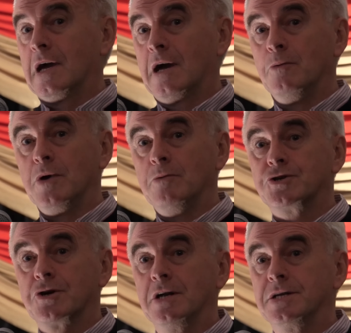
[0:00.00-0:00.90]
and we were
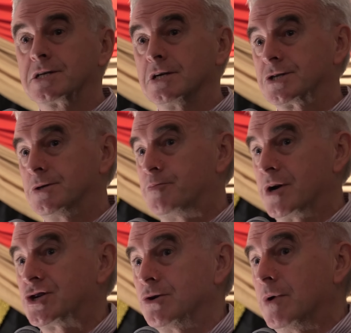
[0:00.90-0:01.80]
trying to discuss the
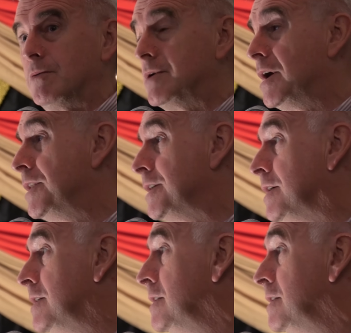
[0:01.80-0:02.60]
pressure we were under